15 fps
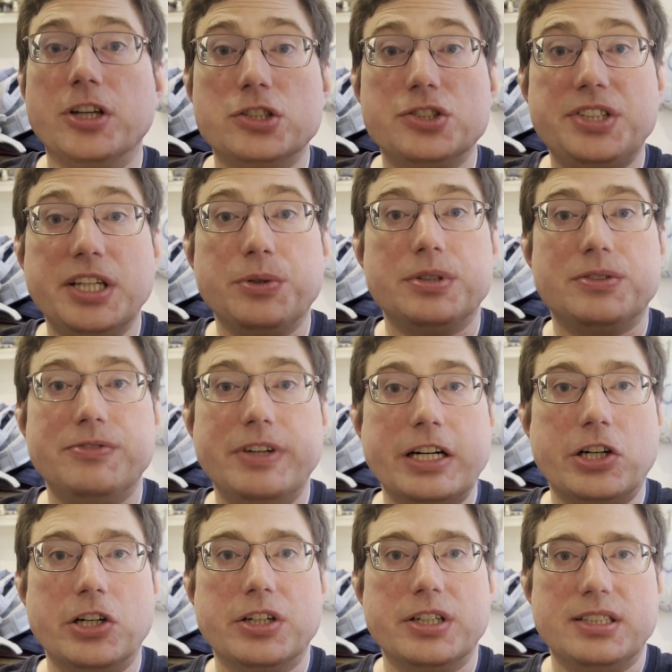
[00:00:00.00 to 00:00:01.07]
other thing with
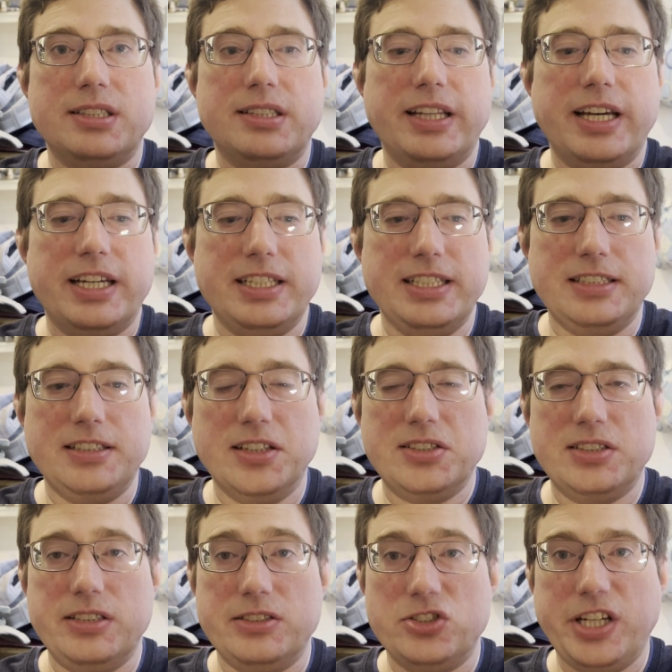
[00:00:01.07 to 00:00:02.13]
vinegar is that it
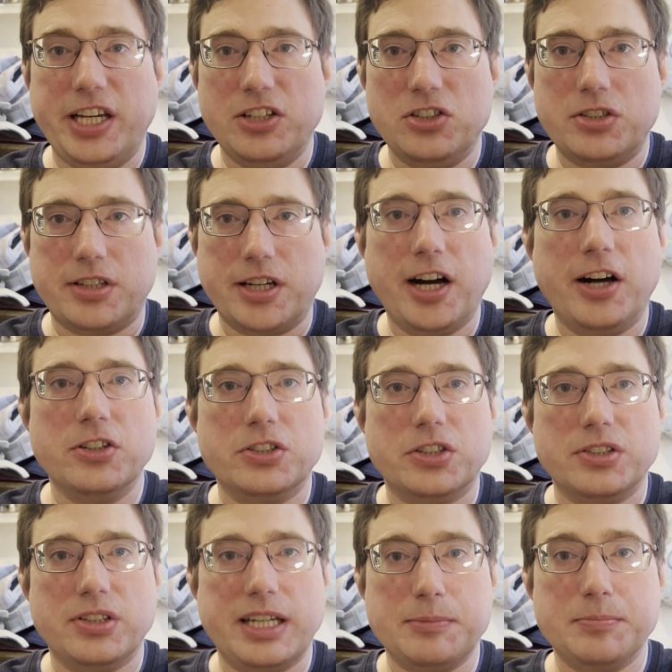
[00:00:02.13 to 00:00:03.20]
doesn't change the color
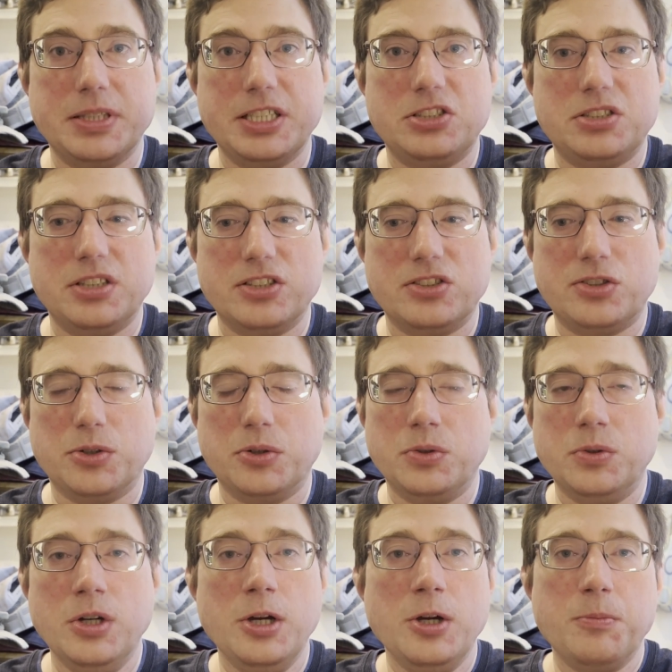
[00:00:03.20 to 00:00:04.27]
like bleach does. So
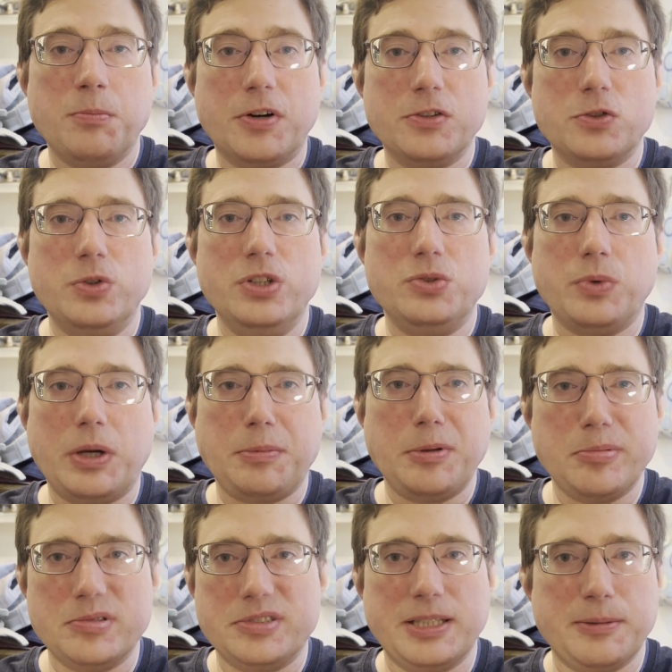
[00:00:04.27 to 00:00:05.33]
part of the reason why
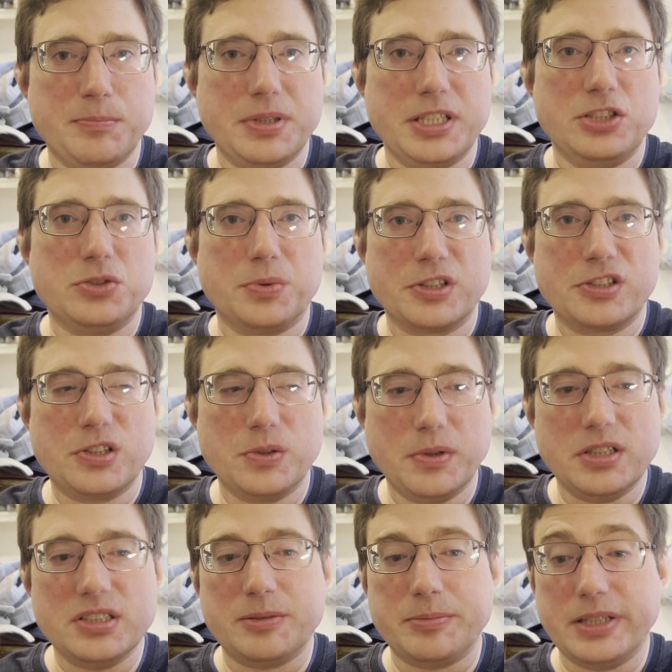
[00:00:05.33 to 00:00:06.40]
people think bleach works so
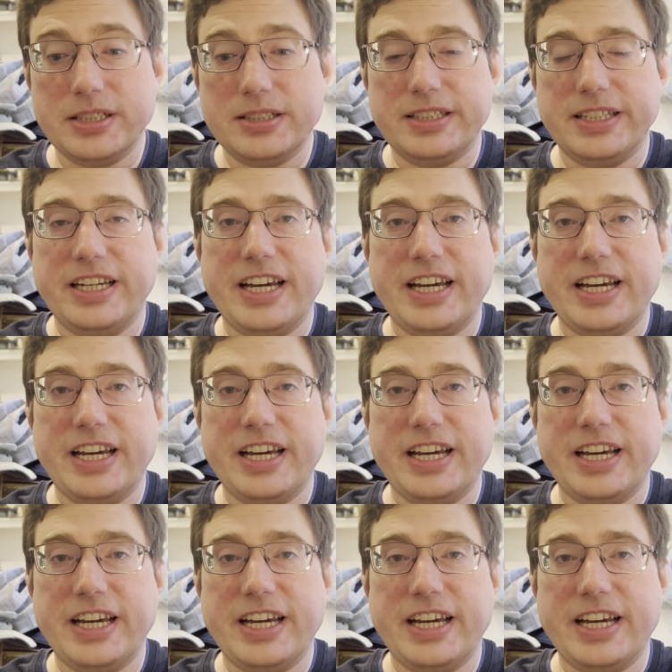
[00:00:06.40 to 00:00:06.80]
well is because it